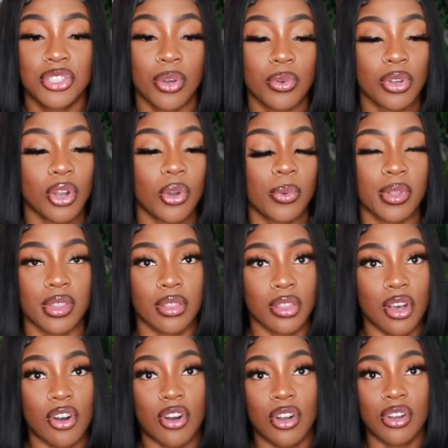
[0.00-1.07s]
don't go with
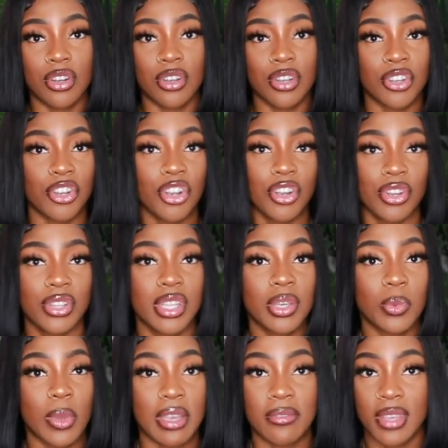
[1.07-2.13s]
long, curly,
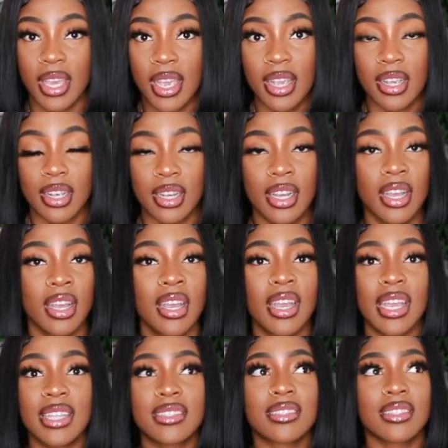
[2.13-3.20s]
wavy hair.
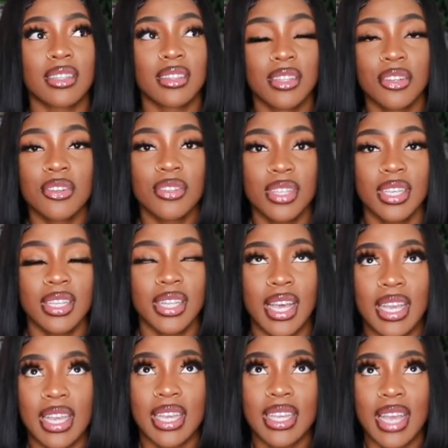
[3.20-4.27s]
It's literally
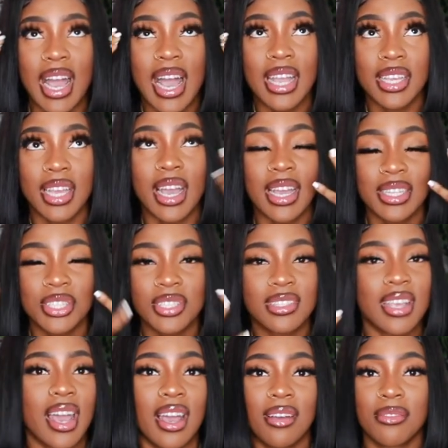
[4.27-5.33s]
like, I
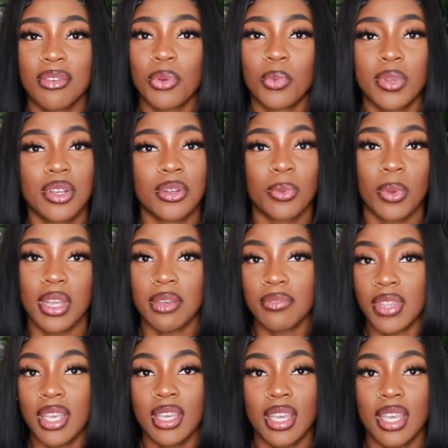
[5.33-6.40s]
just have a weird way of
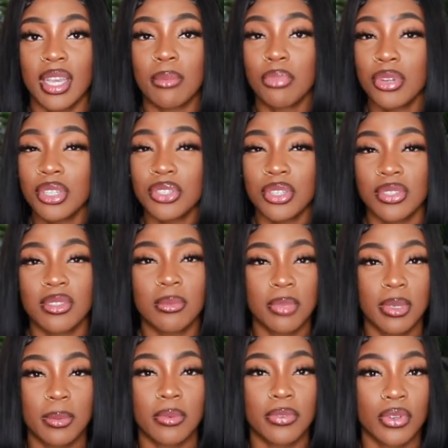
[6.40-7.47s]
thinking. I'm pretty sure some
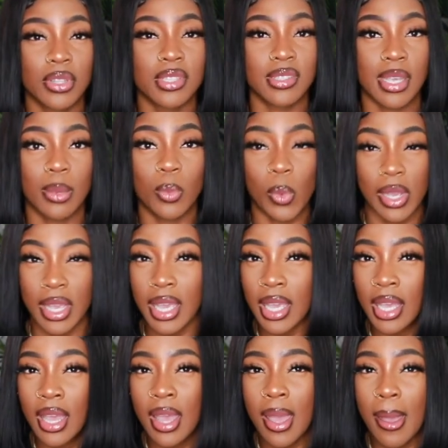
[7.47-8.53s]
people feel the same
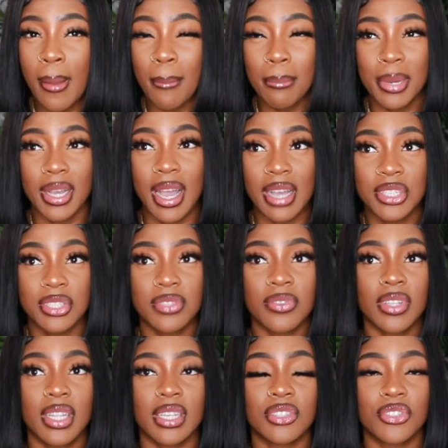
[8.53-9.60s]
way, but I just feel
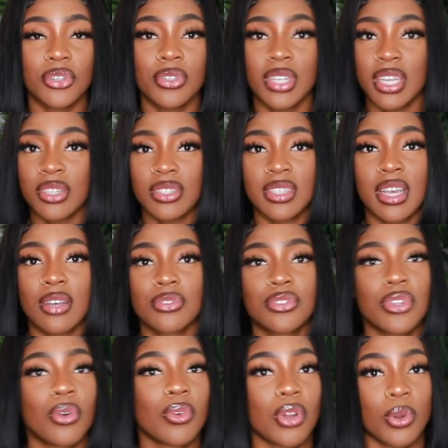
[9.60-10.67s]
like certain hairstyles
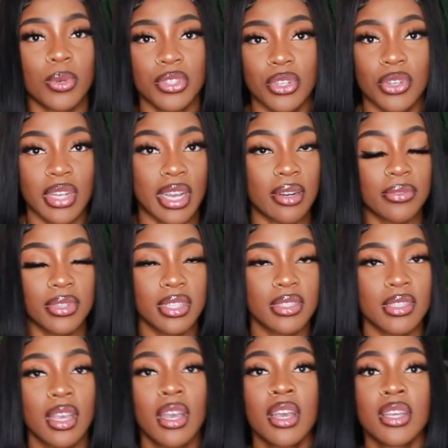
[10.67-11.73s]
don't go with certain outfits.
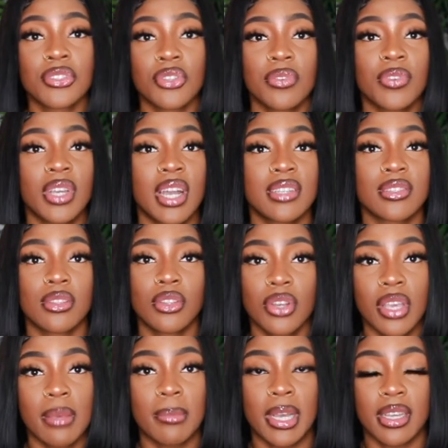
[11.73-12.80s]
So if you guys look
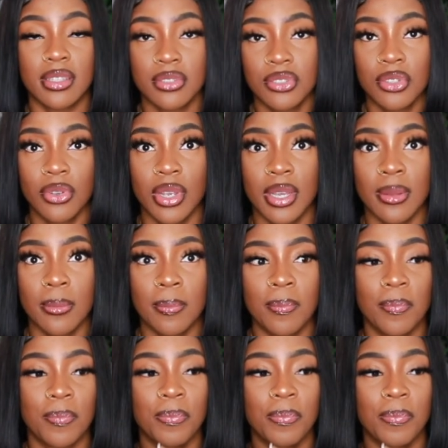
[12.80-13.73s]
at my Instagram,